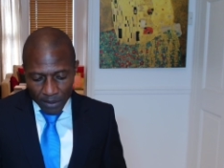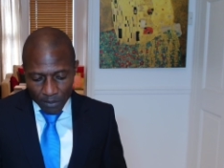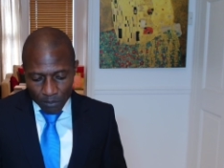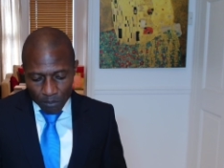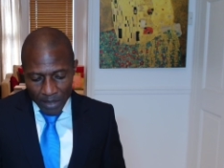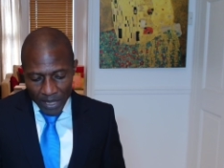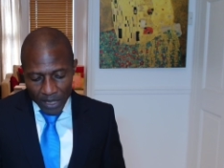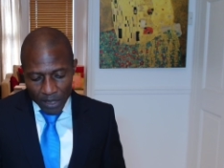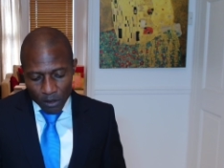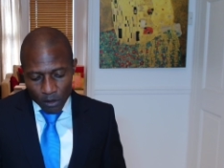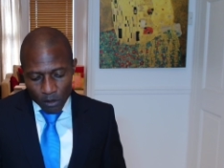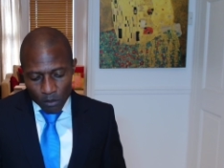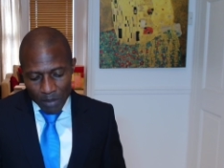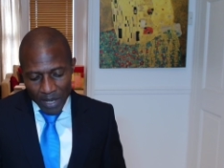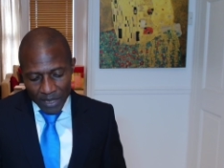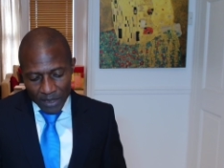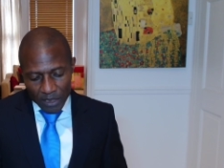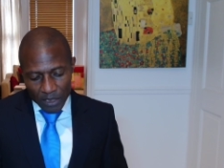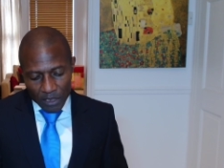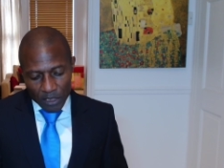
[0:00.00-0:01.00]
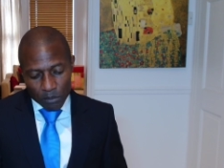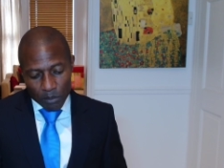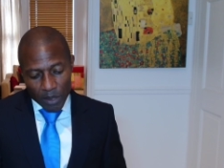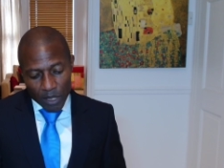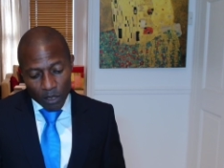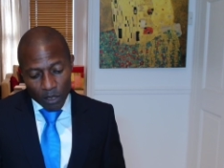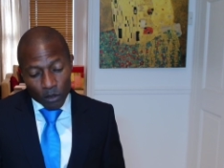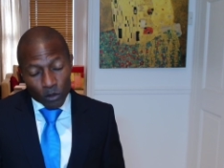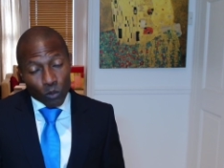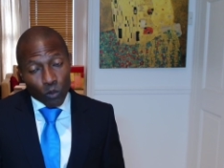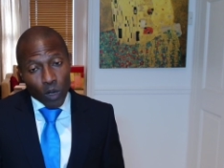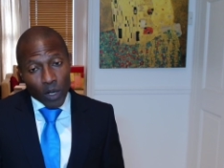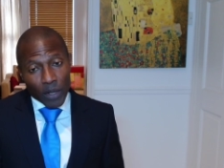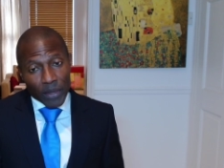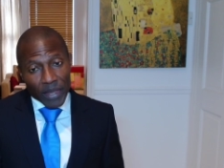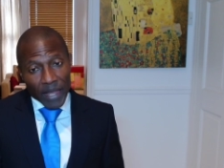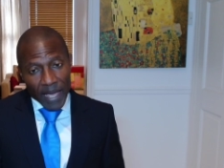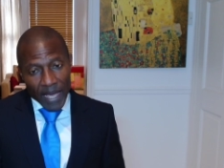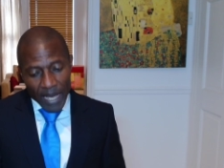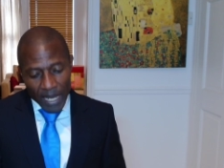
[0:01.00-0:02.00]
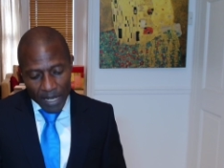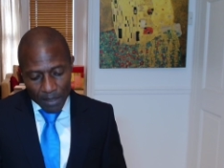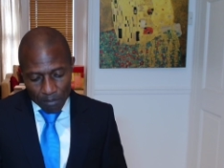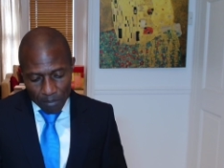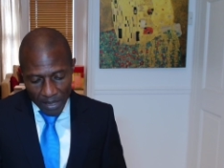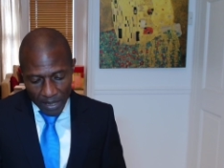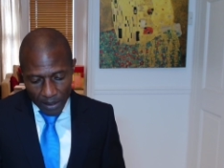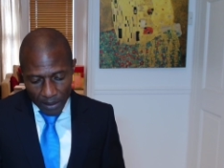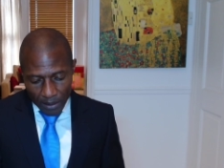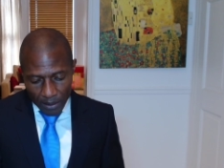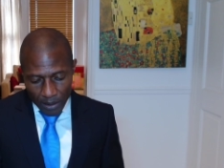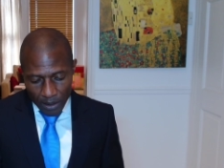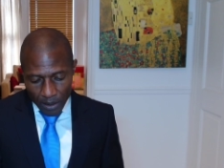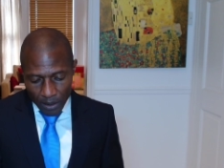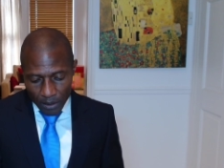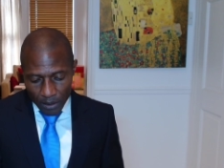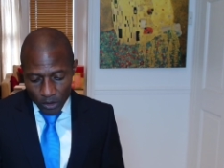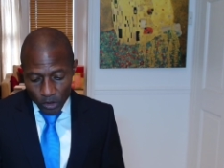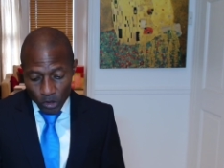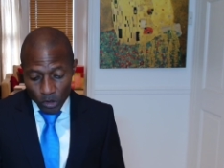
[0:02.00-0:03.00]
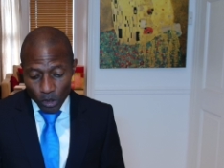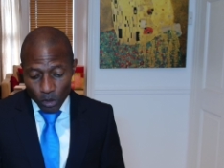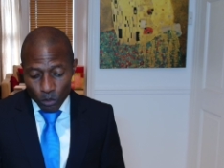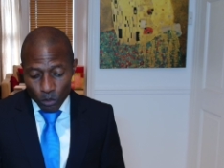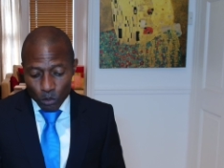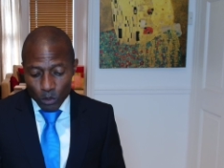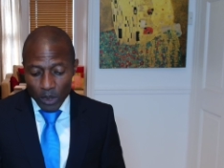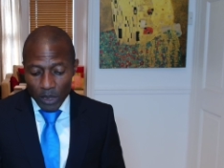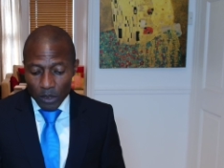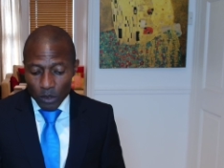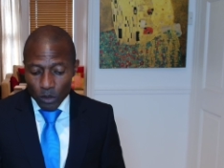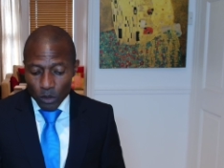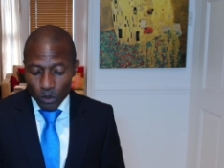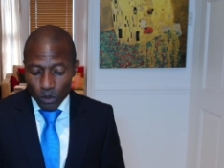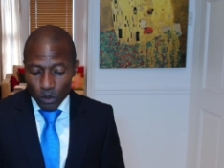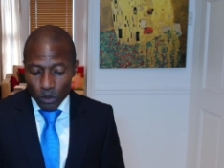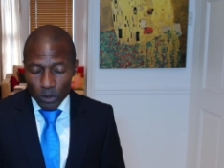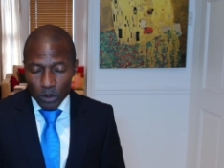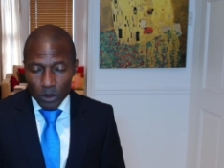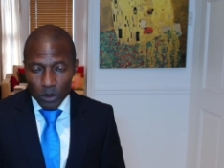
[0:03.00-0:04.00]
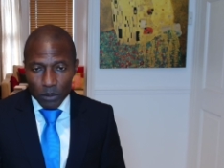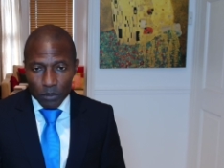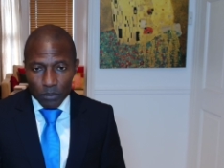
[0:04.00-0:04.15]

medical matters beyond what they had been shown in court?